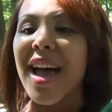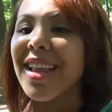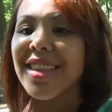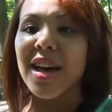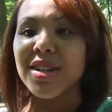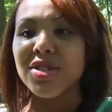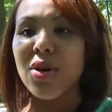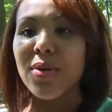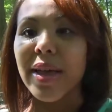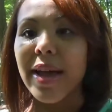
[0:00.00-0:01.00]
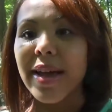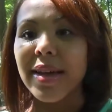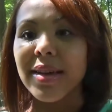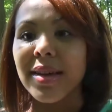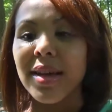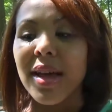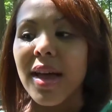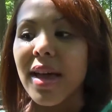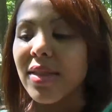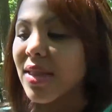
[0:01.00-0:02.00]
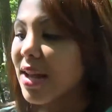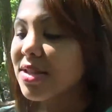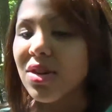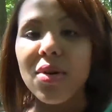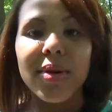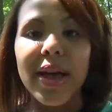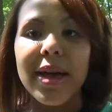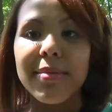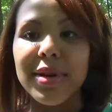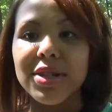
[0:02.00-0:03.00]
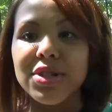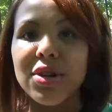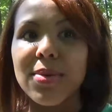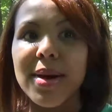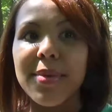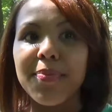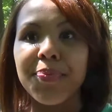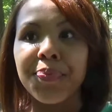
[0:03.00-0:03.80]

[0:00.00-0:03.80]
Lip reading: And is okay. That is okay, because you know what?